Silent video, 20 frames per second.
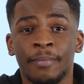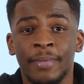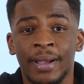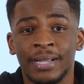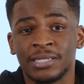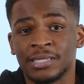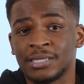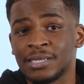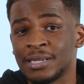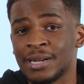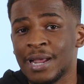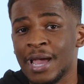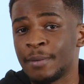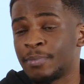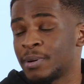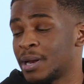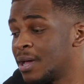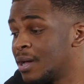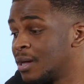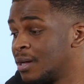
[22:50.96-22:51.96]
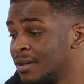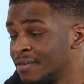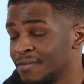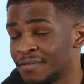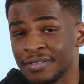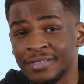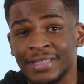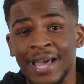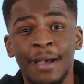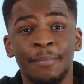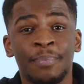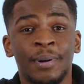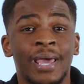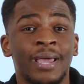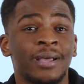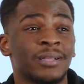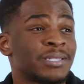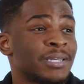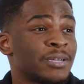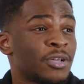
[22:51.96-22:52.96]
a Manchester United player. For that
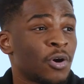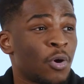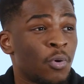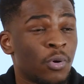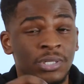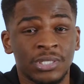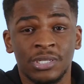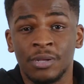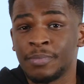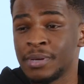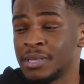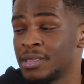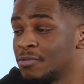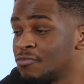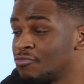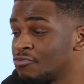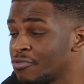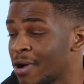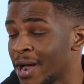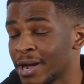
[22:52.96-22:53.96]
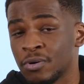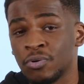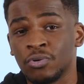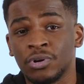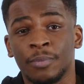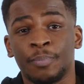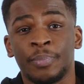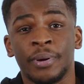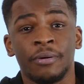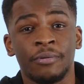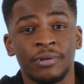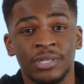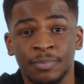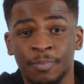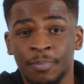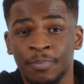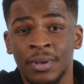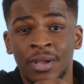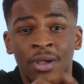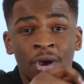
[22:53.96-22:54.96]
player to go on to be the record appearance
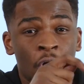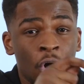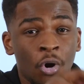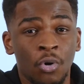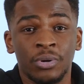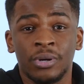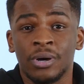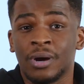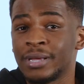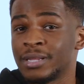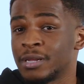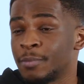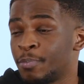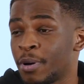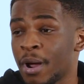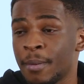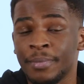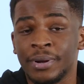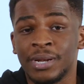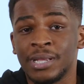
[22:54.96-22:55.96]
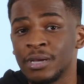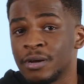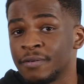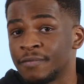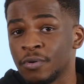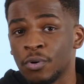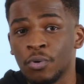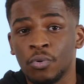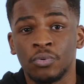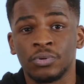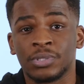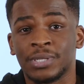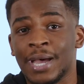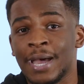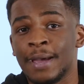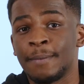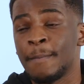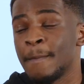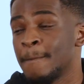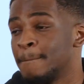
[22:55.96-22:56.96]
holder in the Premier League of all
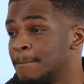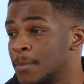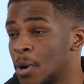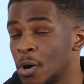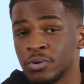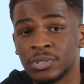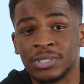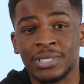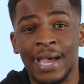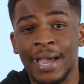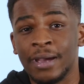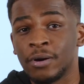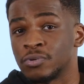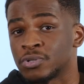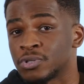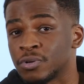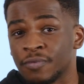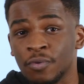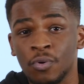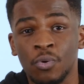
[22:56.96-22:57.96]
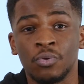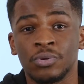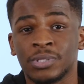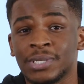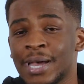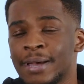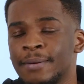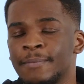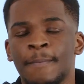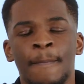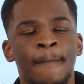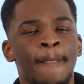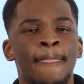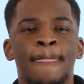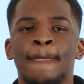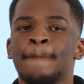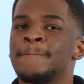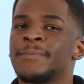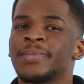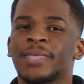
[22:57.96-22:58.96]
time, most titles of all time.
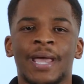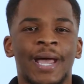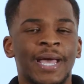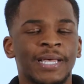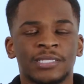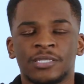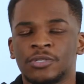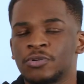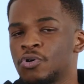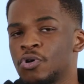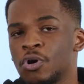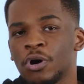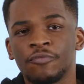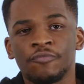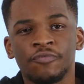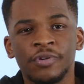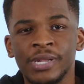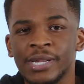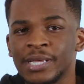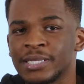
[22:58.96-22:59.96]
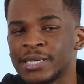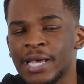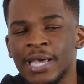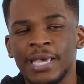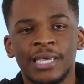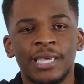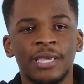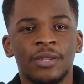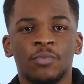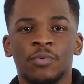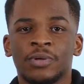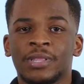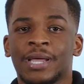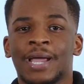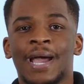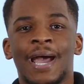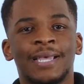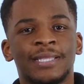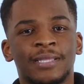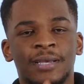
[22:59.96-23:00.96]
Guys, you got to really take in what the
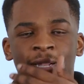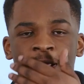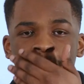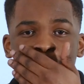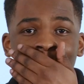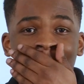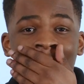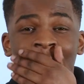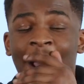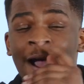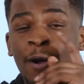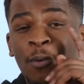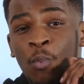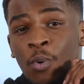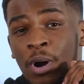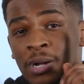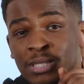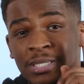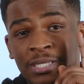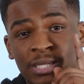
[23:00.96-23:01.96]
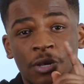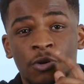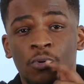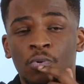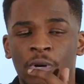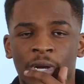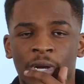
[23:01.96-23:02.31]
guy done at one single